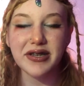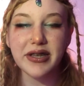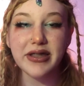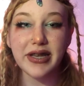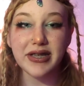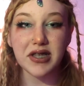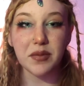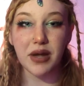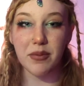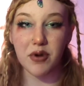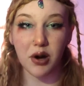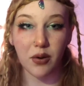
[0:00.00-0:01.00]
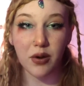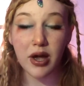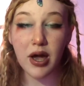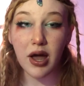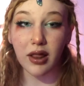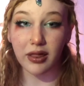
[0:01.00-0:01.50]
She thinks that the people don't
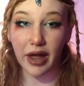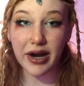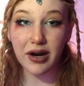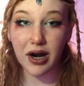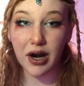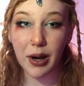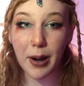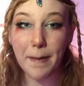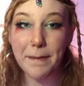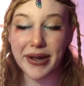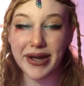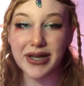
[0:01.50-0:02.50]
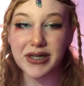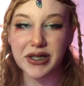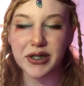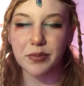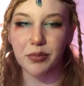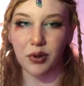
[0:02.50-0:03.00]
like her because
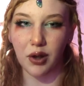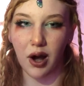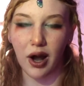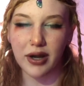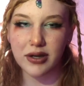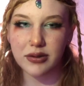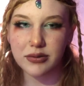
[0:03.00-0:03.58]
she's blonde.